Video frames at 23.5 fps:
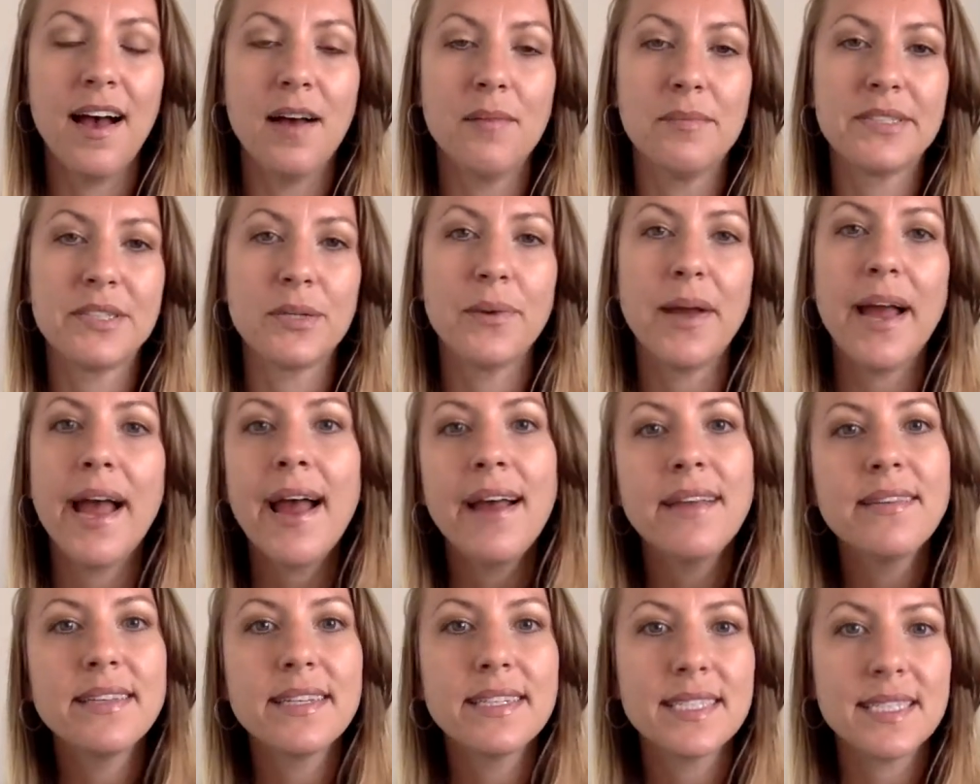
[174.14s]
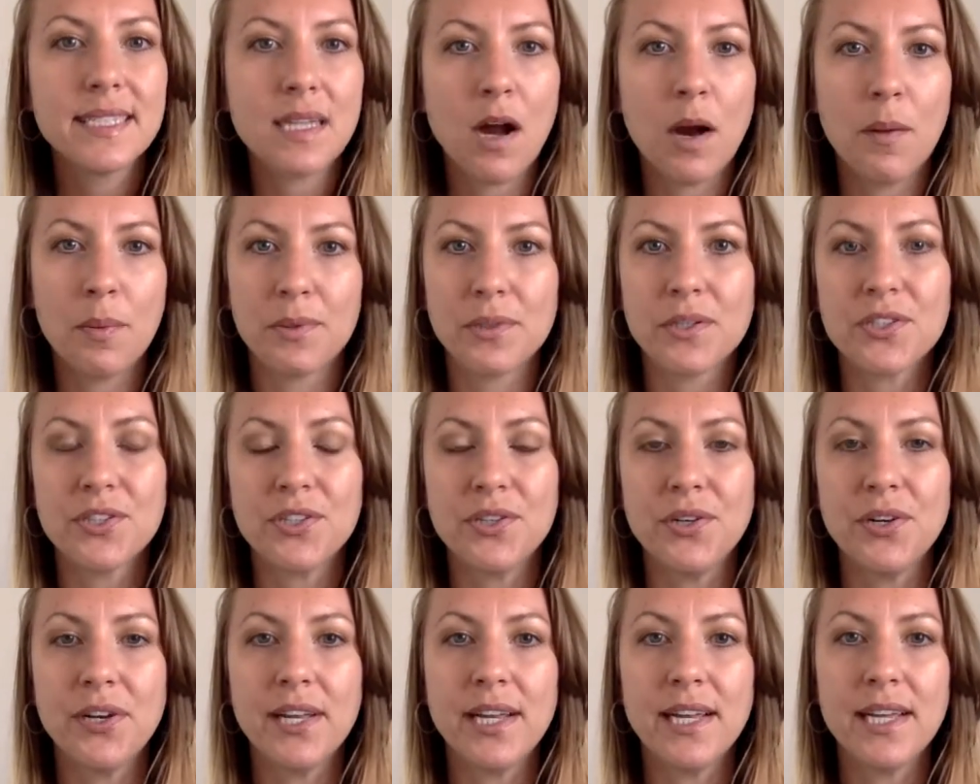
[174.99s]
So endless
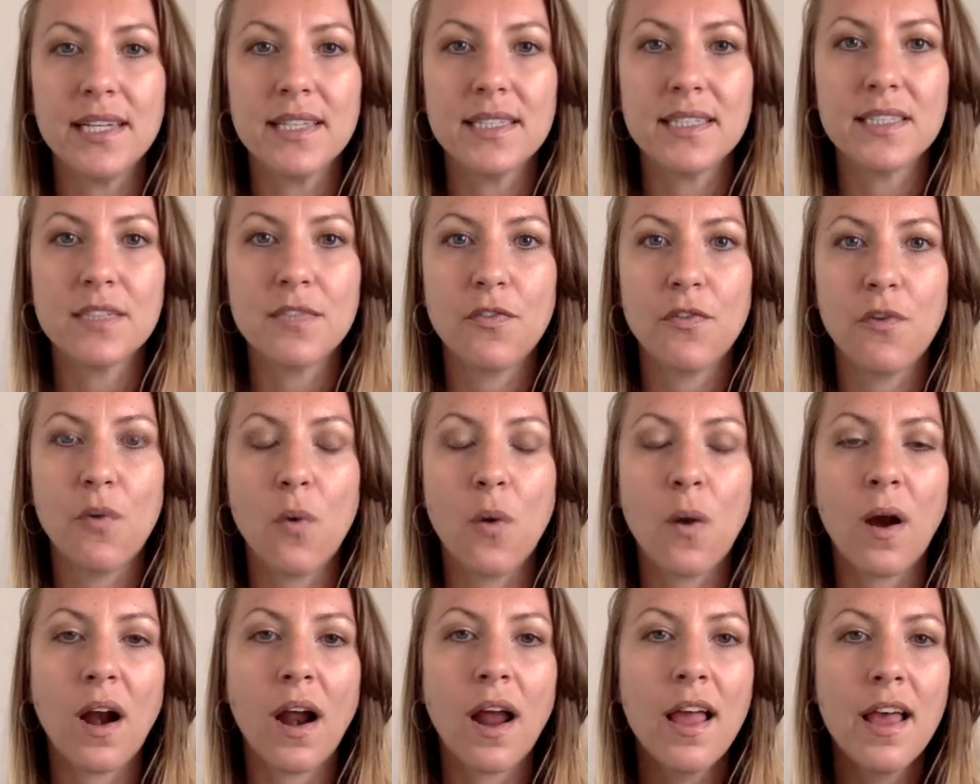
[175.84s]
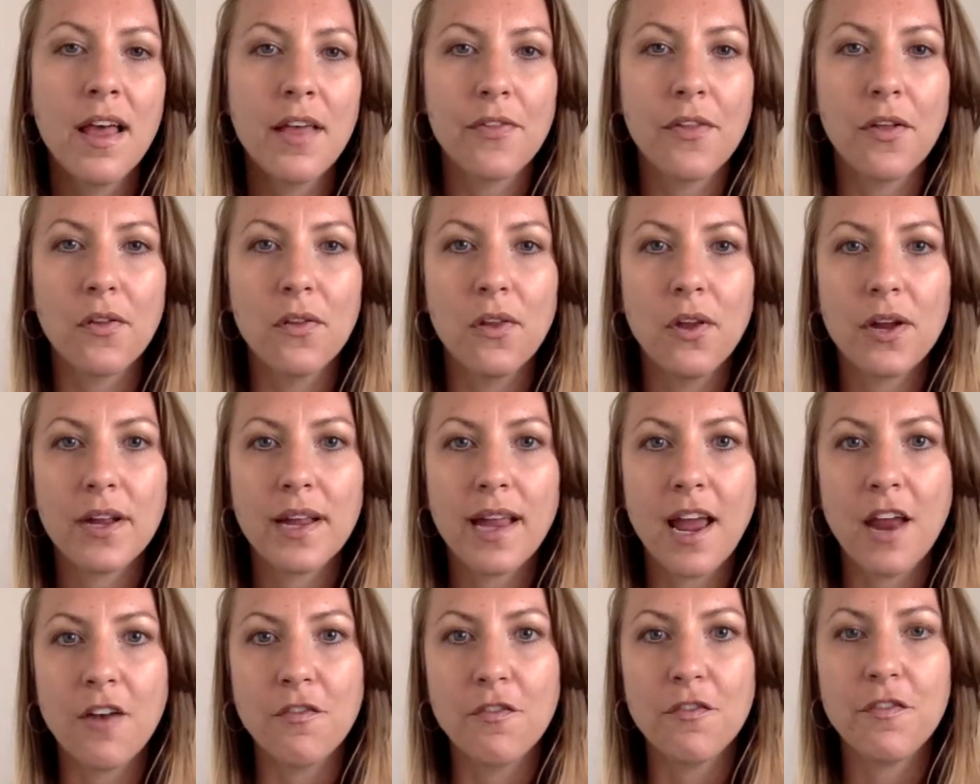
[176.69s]
opportunities for the look
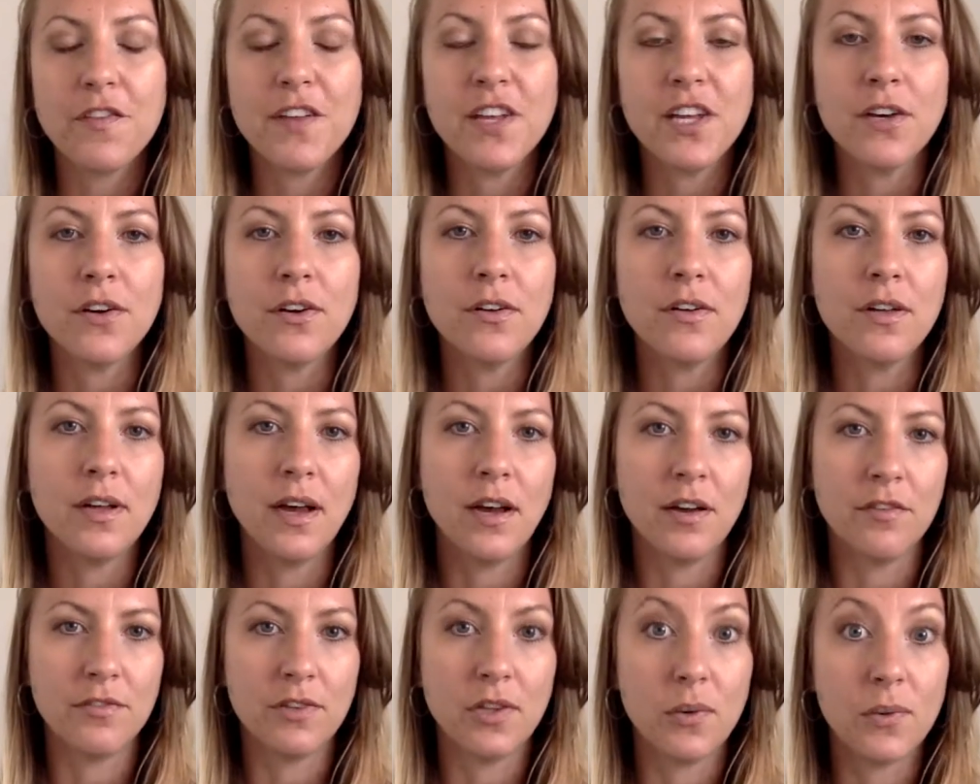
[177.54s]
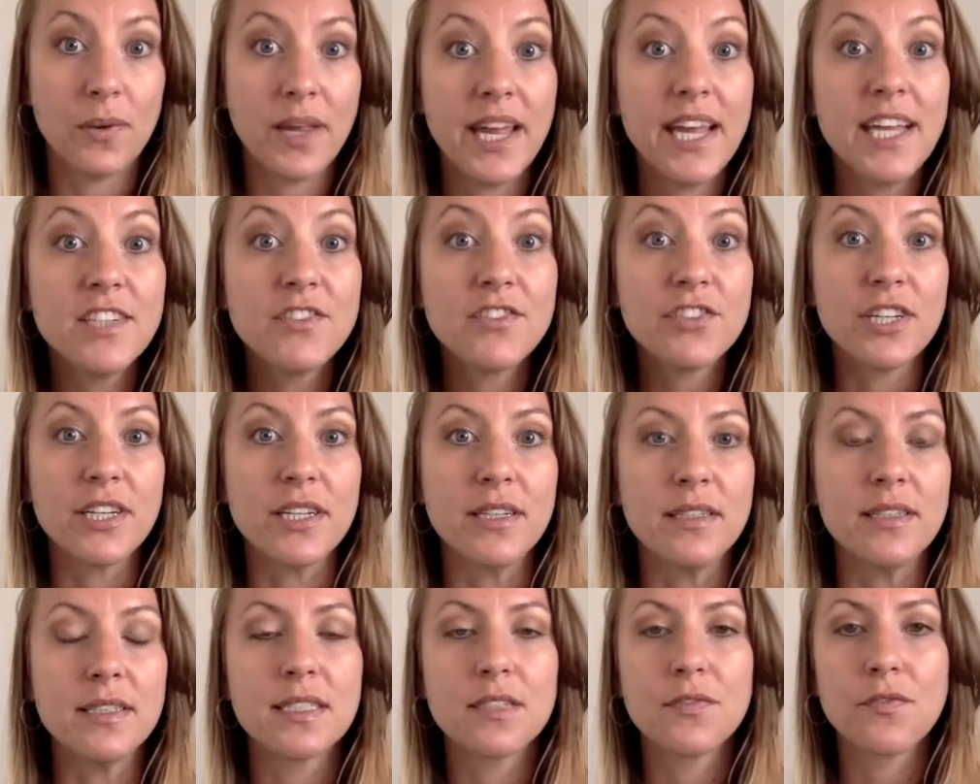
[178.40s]
and feel of
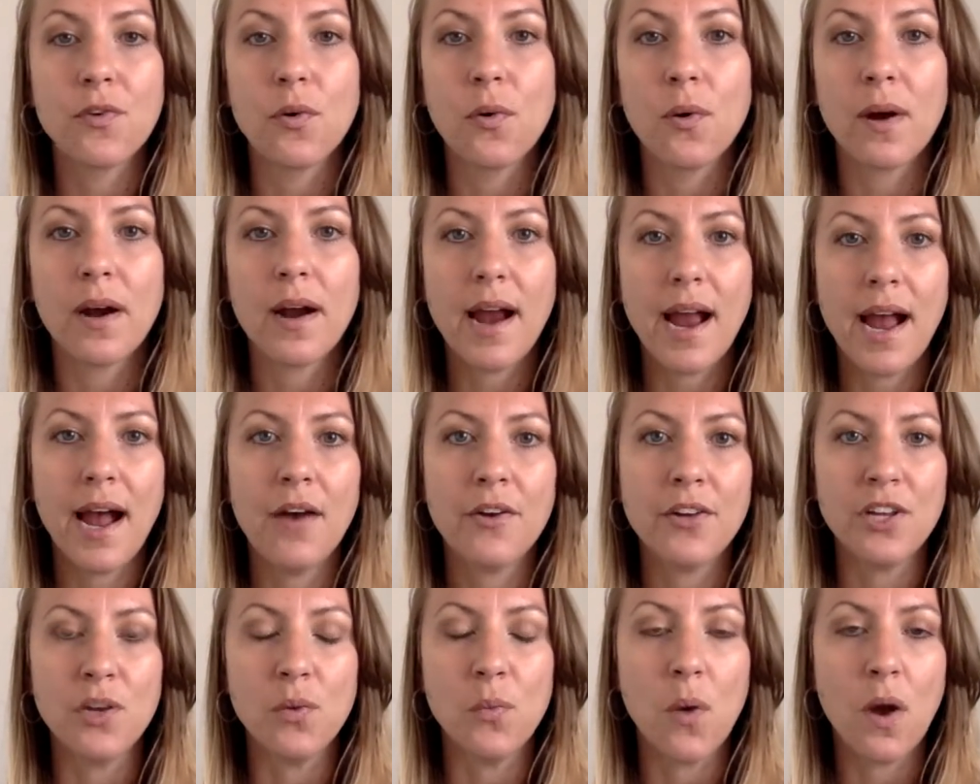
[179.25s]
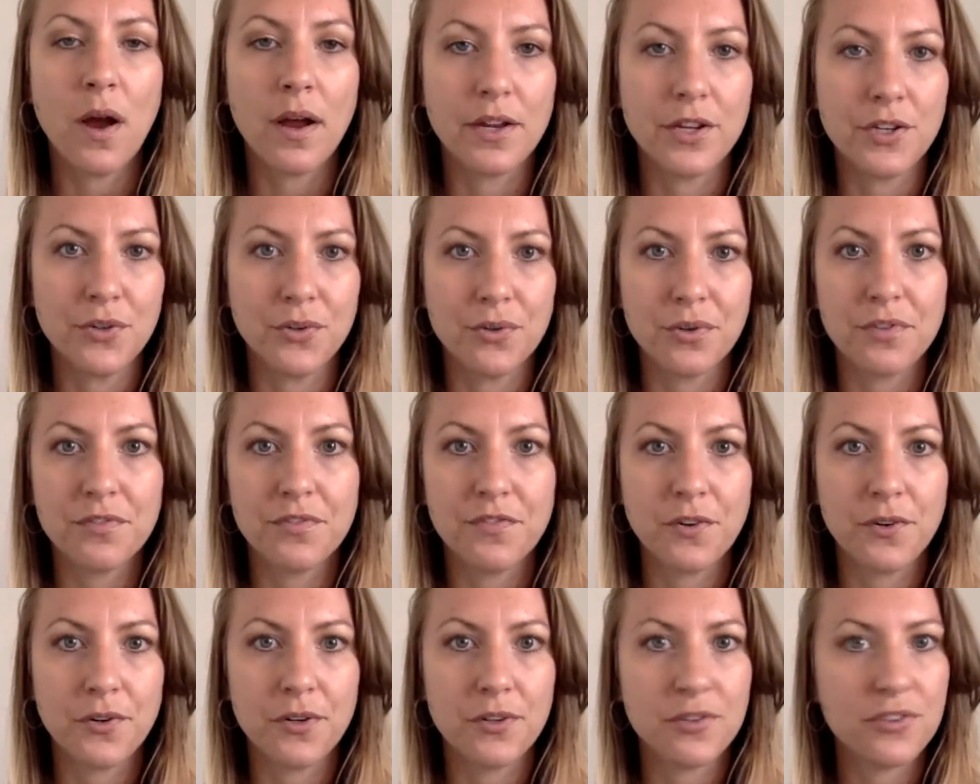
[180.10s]
locations for how you want your
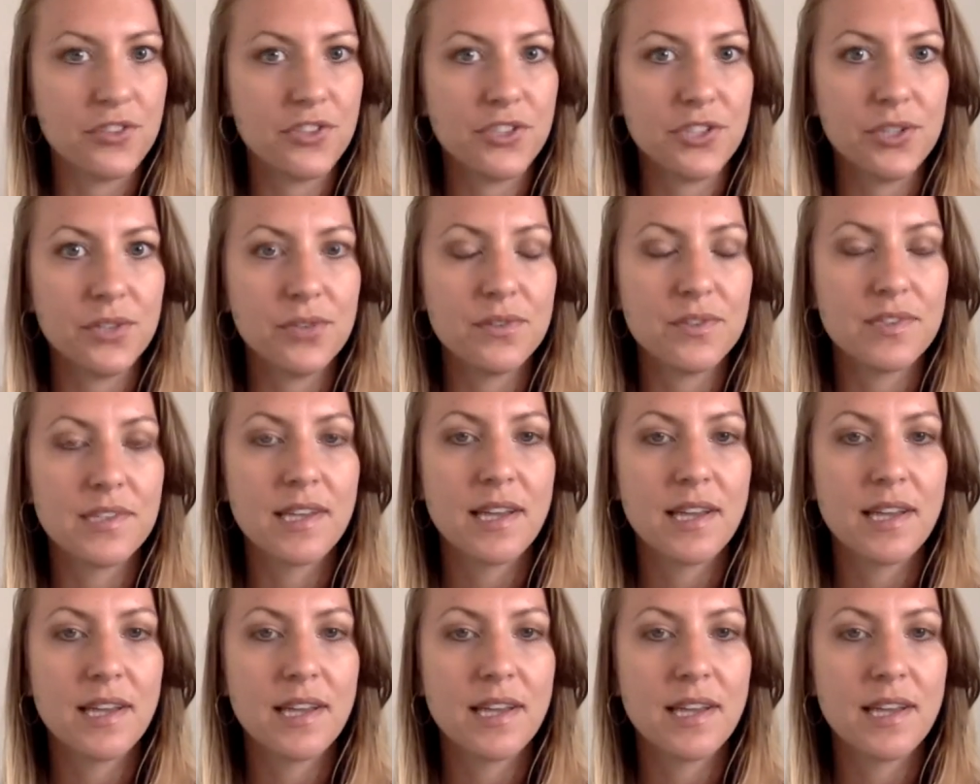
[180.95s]
photo shoot